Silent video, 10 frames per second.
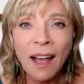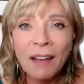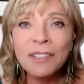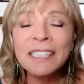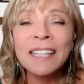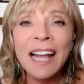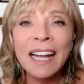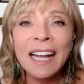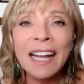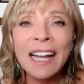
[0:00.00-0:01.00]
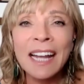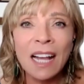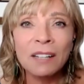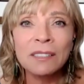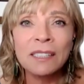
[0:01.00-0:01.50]
having lighting
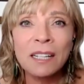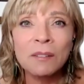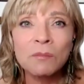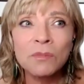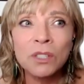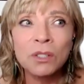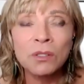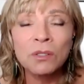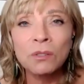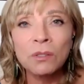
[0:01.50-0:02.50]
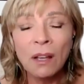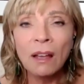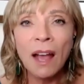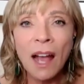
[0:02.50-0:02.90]
that allows them to